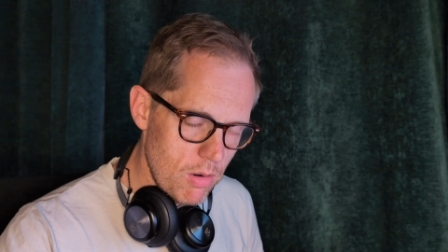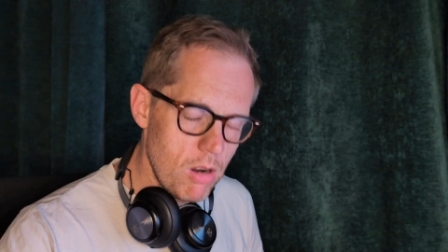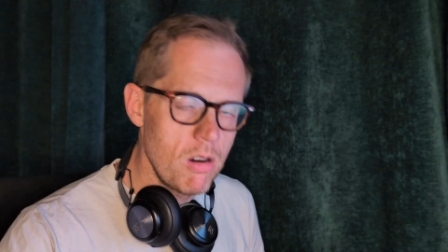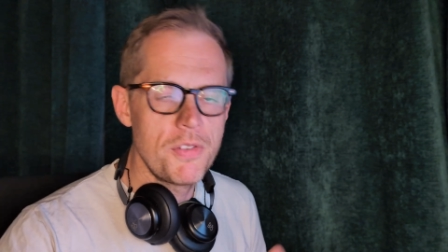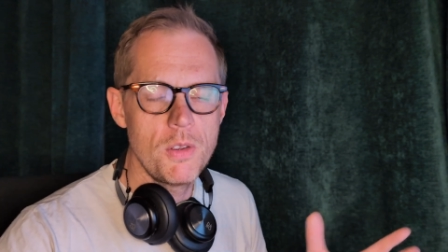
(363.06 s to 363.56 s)

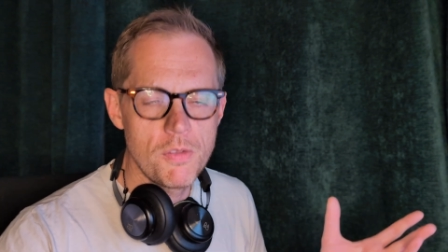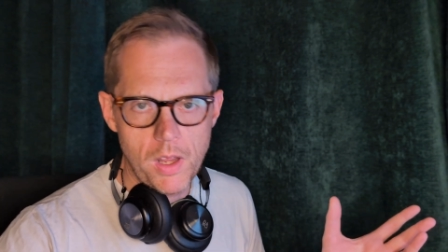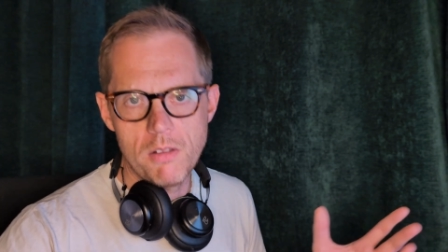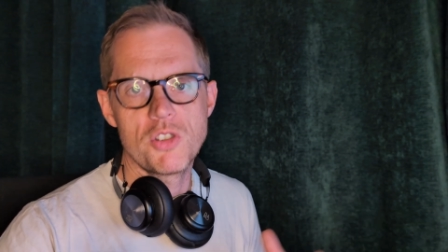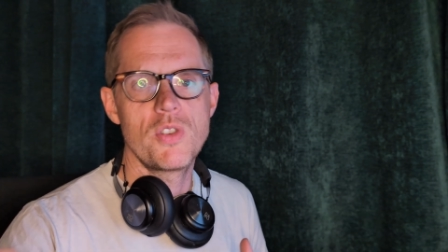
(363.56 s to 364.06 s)
are a few
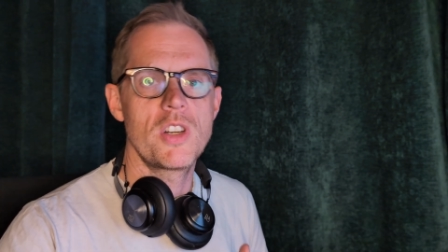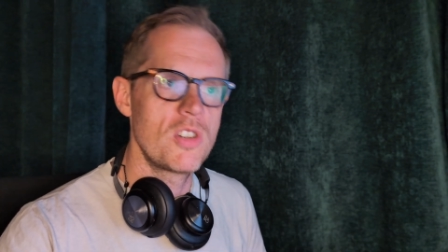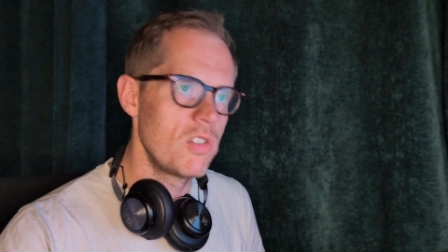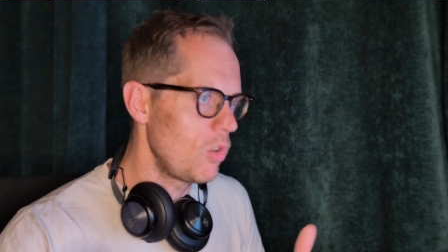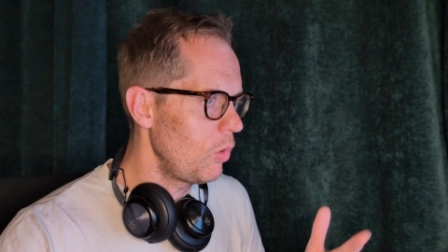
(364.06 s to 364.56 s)
flight
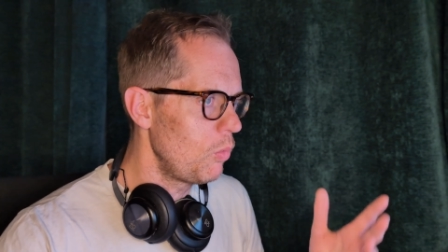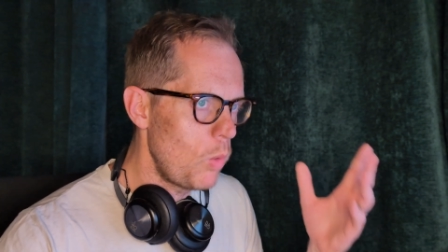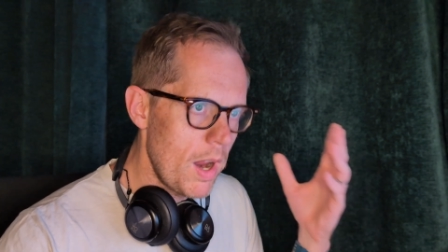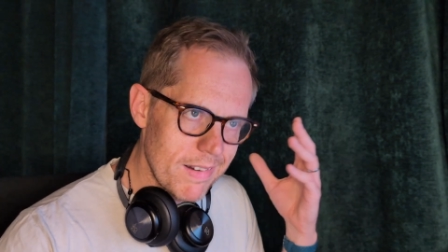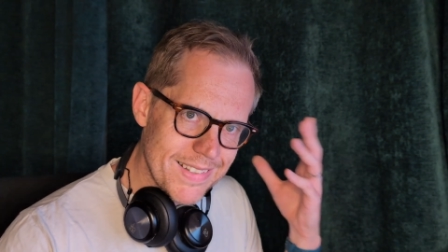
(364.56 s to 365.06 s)
restrictions on
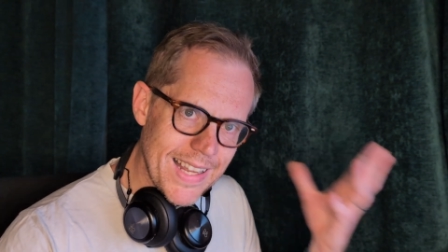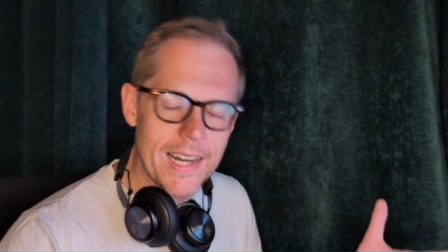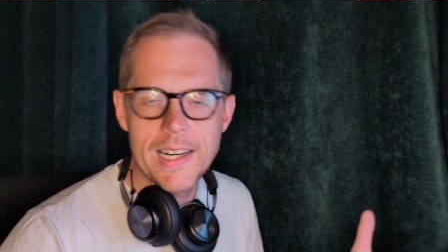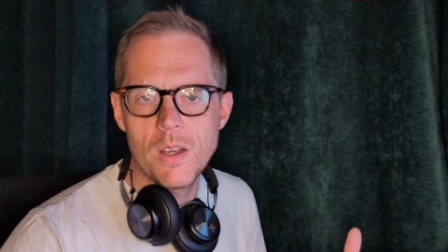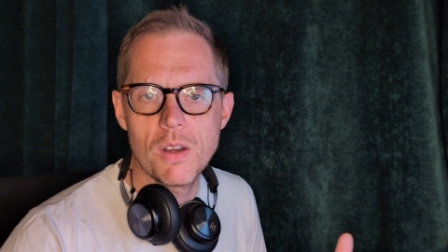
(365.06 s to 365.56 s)
where
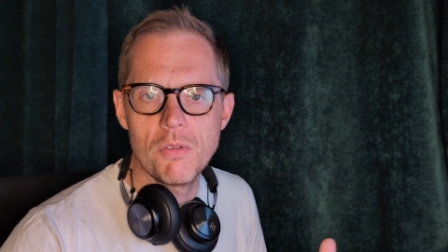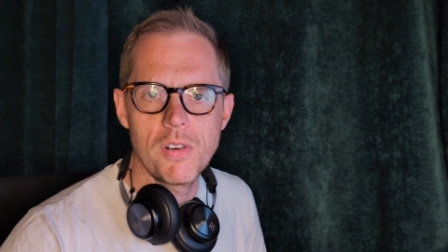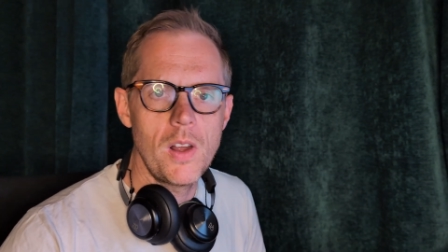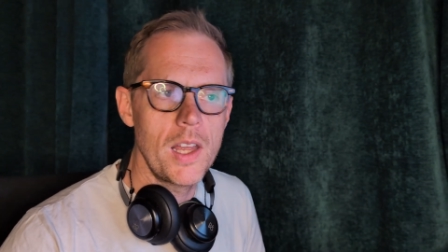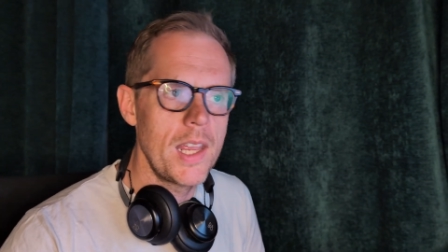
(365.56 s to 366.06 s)
exactly you can
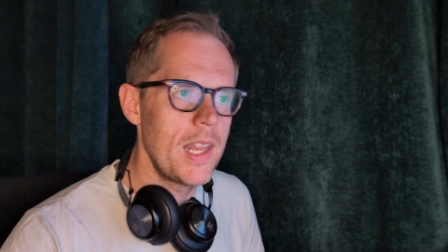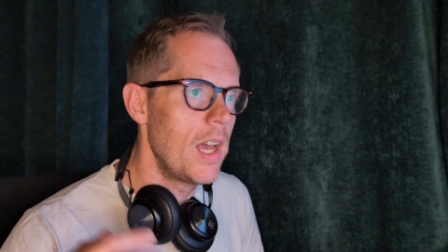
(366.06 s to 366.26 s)
fly.